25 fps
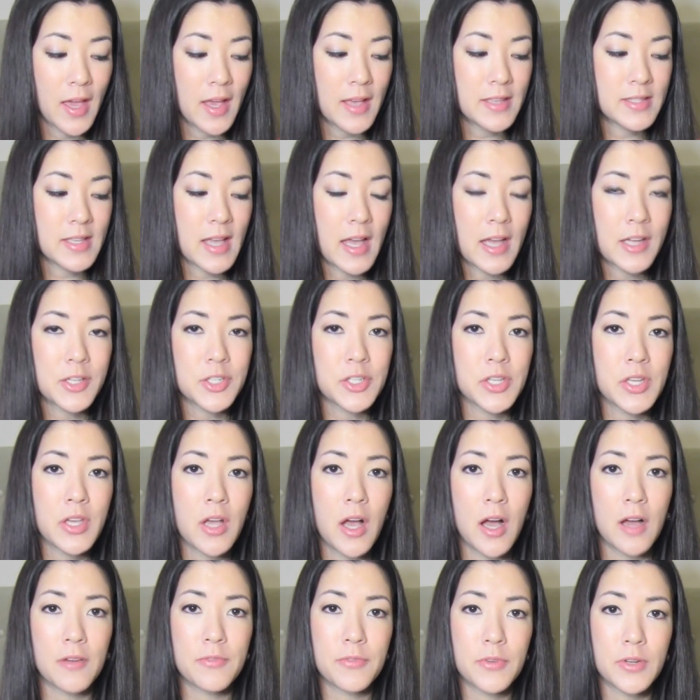is actually
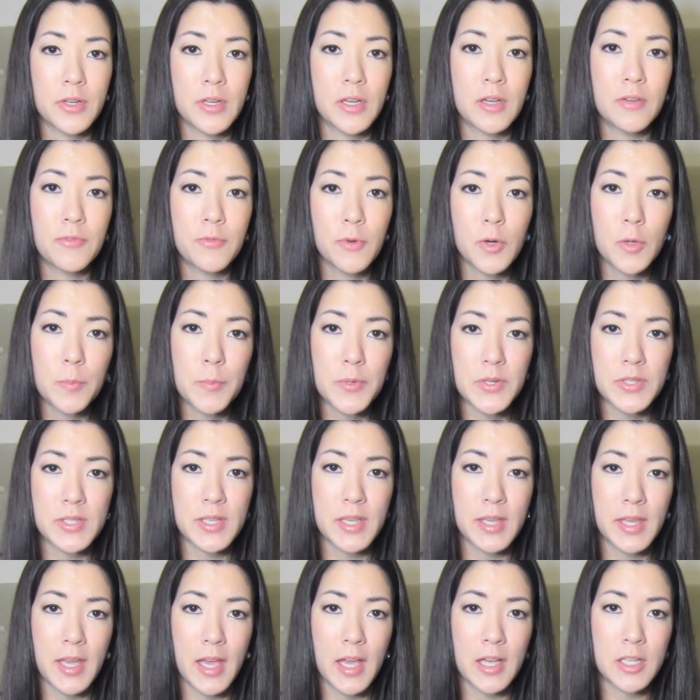offering a
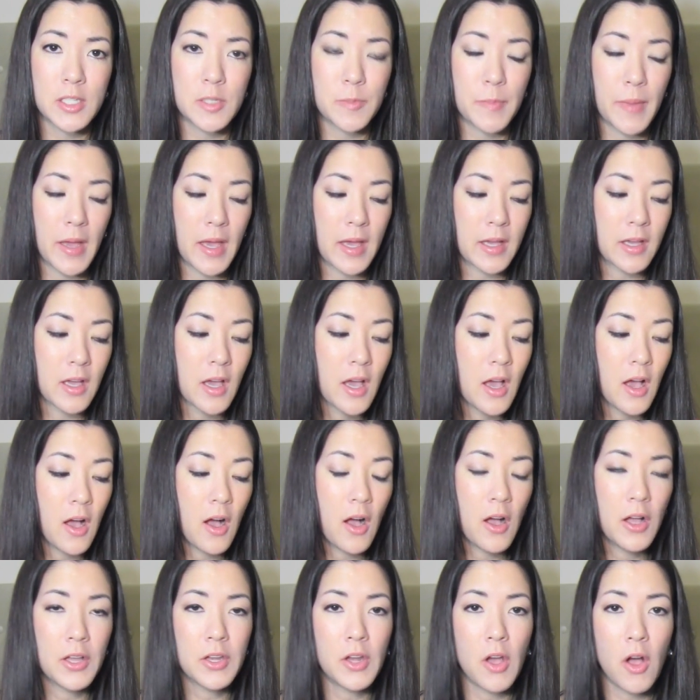4% cash back
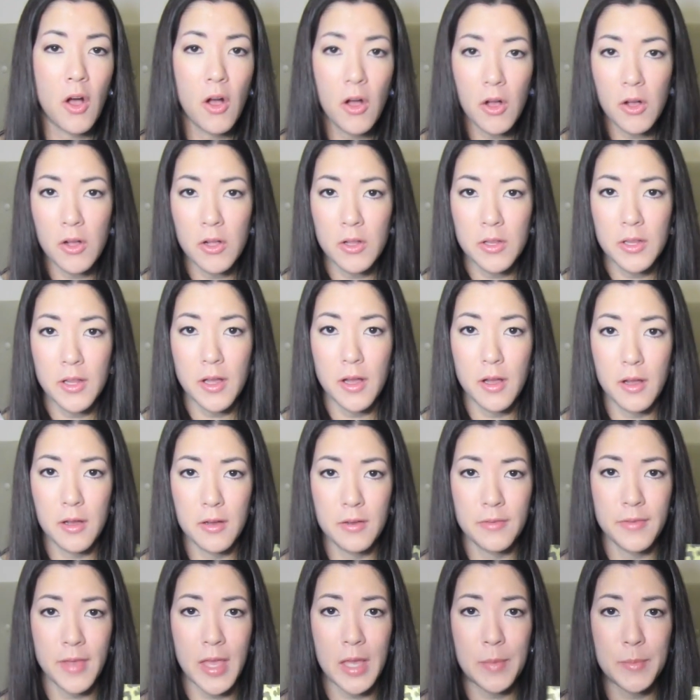on all
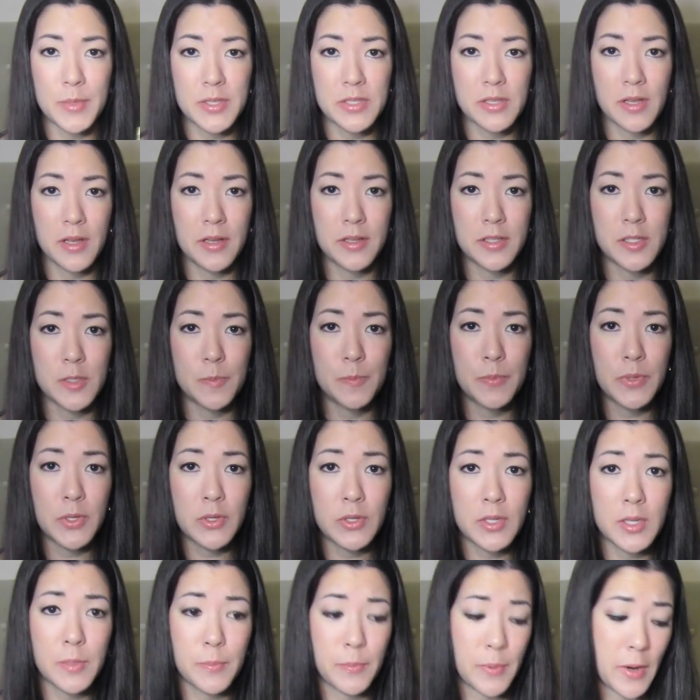of Amazon's
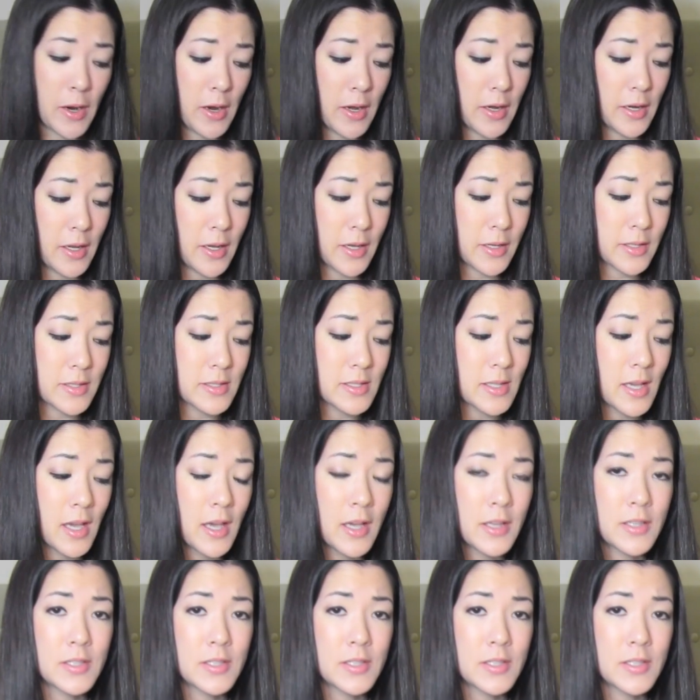beauty products.